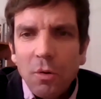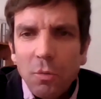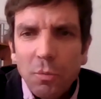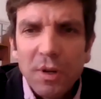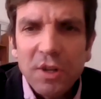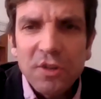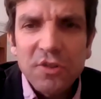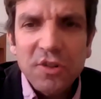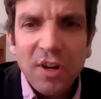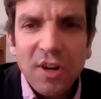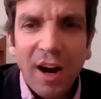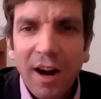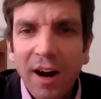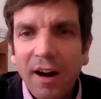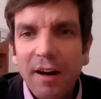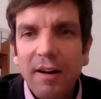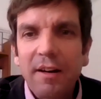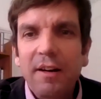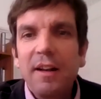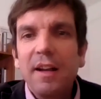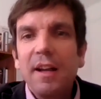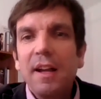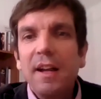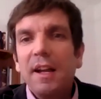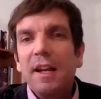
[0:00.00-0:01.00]
which
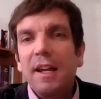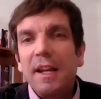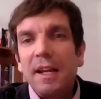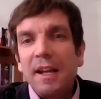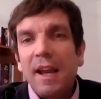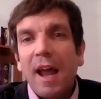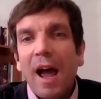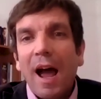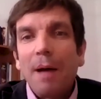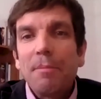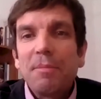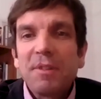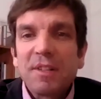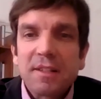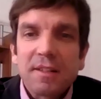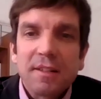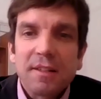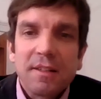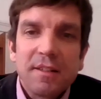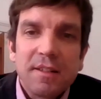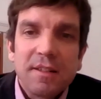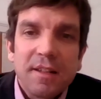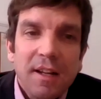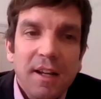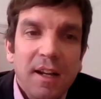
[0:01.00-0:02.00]
are
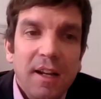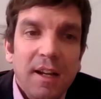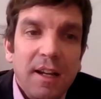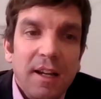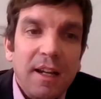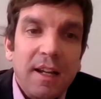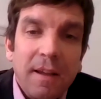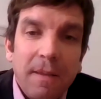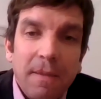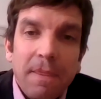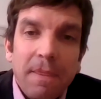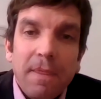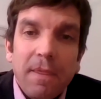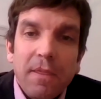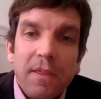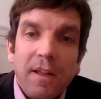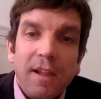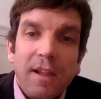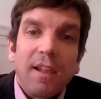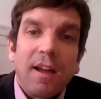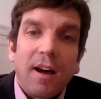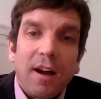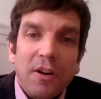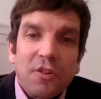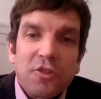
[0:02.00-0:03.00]
inhabited in
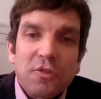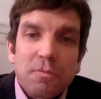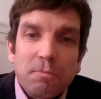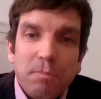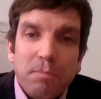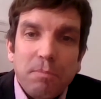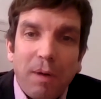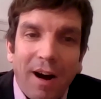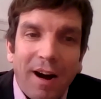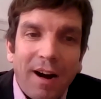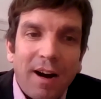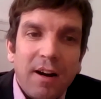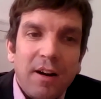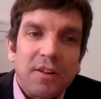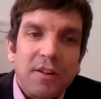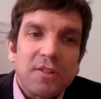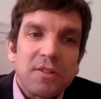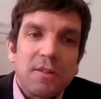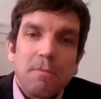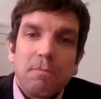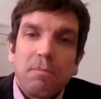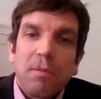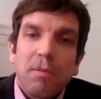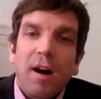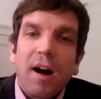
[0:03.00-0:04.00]
the large
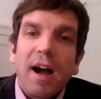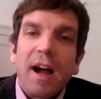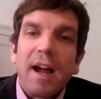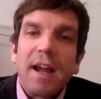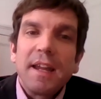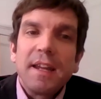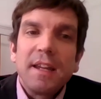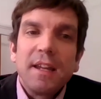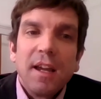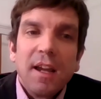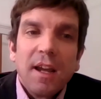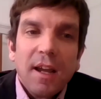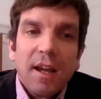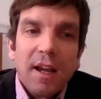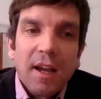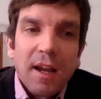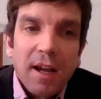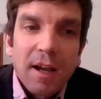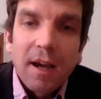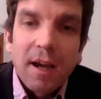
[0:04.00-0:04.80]
part by